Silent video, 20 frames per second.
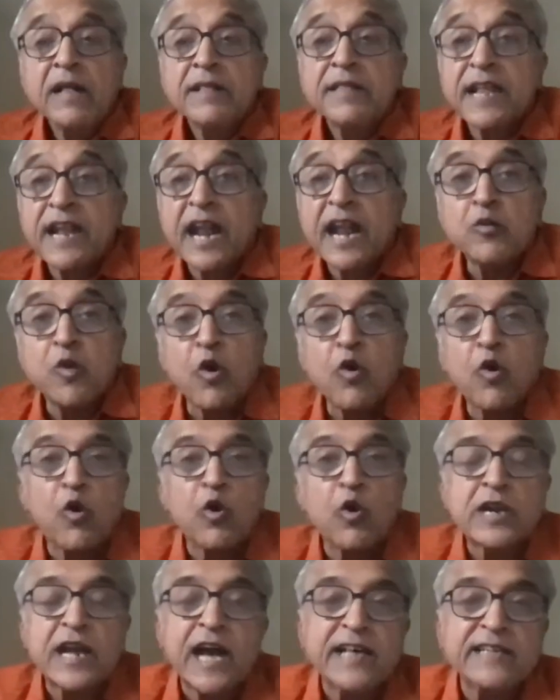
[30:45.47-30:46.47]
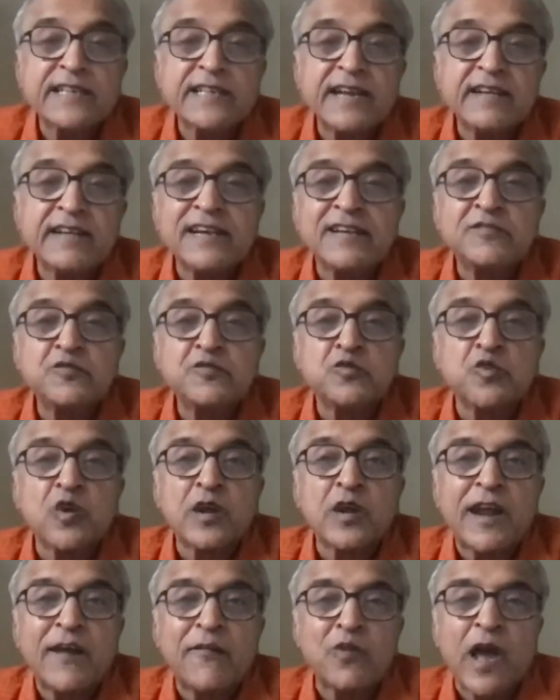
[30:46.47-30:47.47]
There are no quotas, and it, you
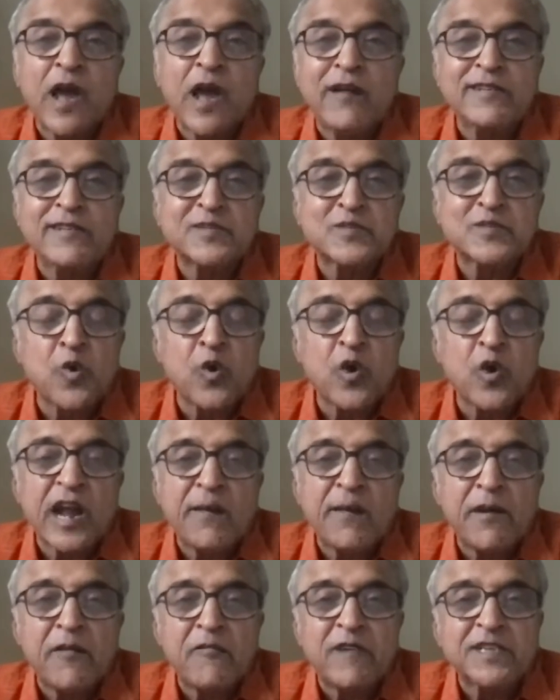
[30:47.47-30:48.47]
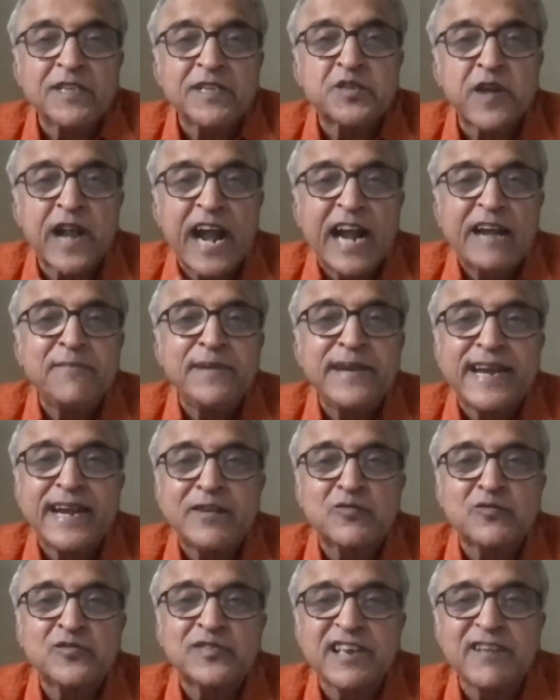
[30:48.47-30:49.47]
don't have to have a score. Of, once you are
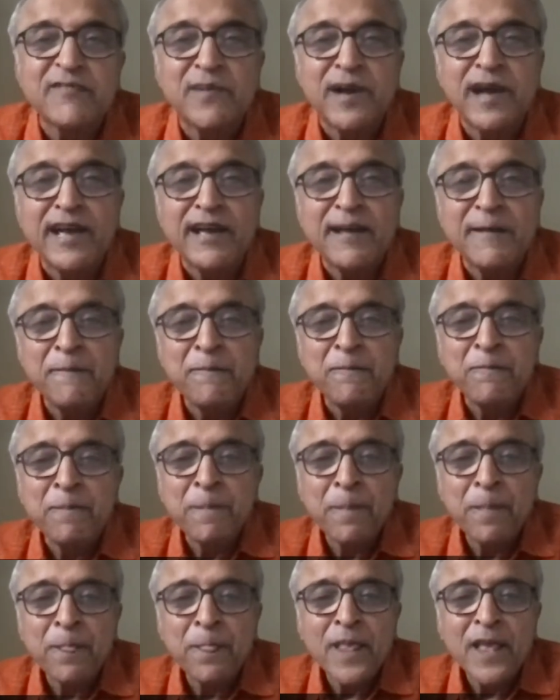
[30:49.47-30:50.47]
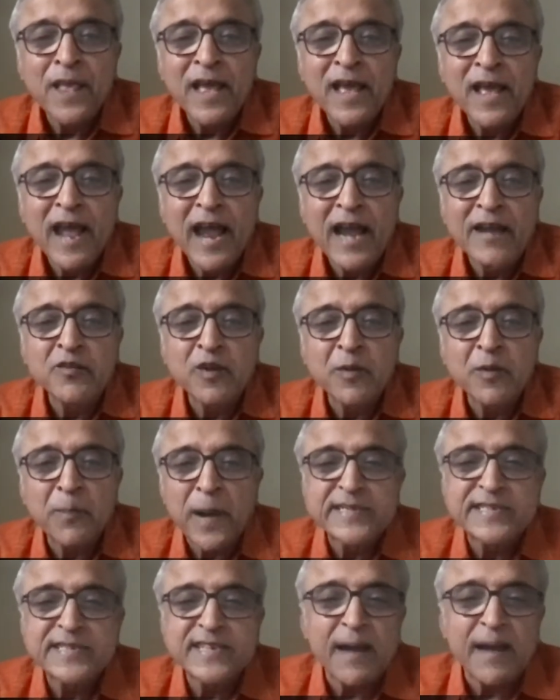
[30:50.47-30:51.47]
admitted to C M I and you are
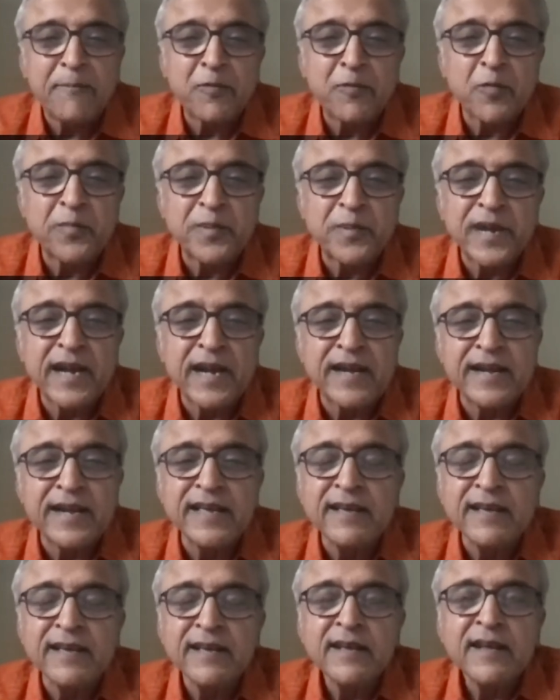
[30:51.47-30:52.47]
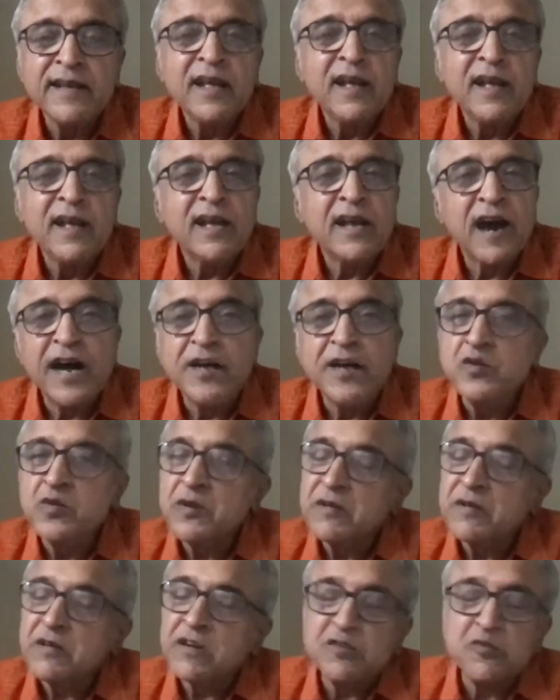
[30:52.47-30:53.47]
passing appropriately, Uh, you,
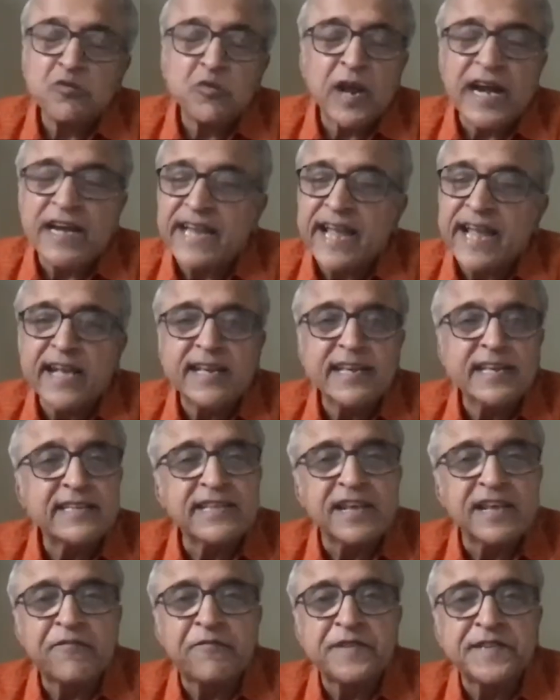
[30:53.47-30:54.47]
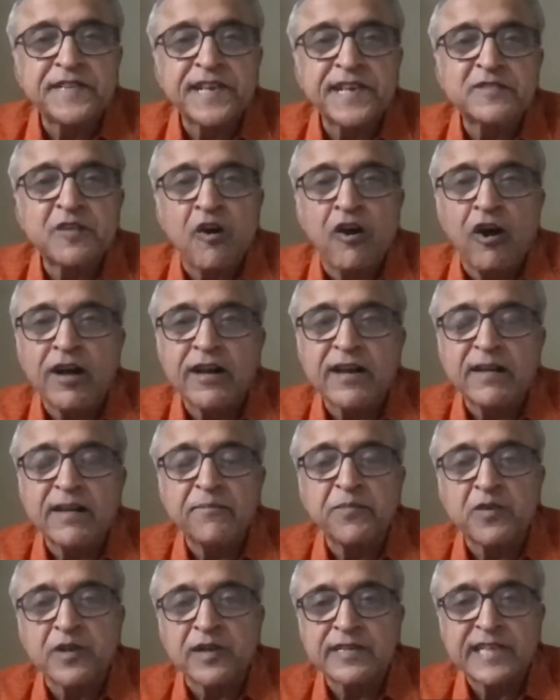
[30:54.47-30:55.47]
uh, you can take either physics or
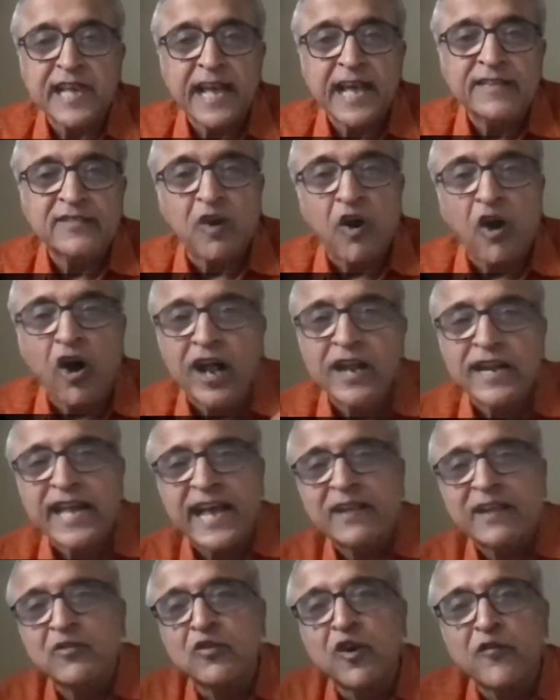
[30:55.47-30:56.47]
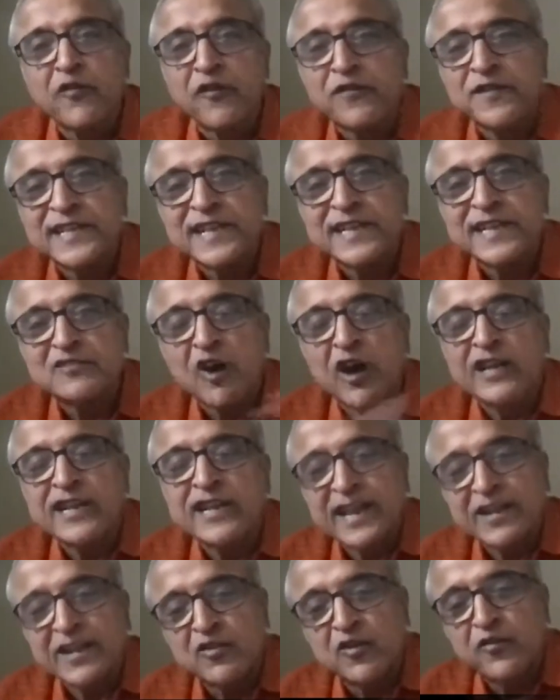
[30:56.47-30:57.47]
computer science. All can go for physics, all
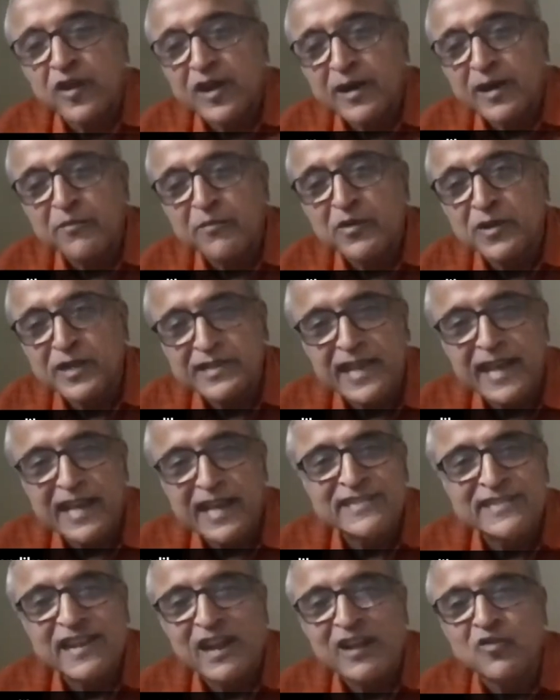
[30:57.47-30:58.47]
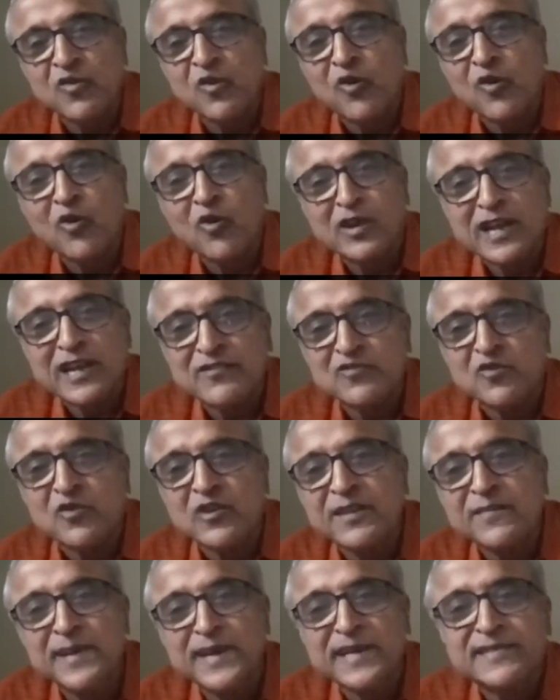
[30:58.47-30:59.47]
can go for computer science. There are no quotas, no
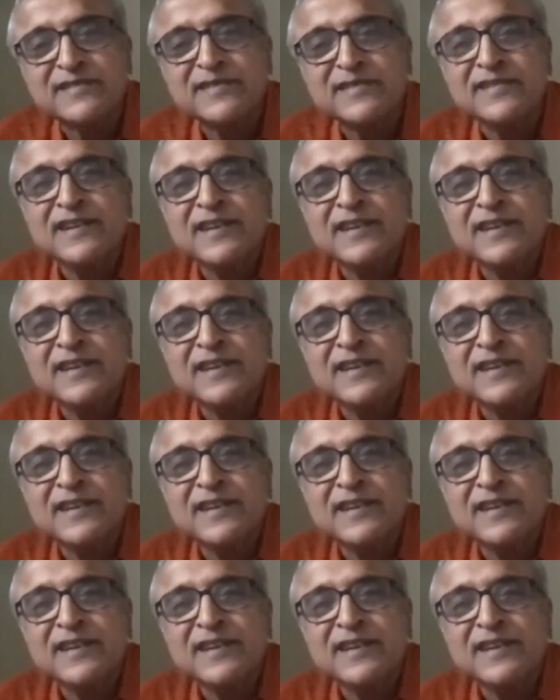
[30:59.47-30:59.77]
limits.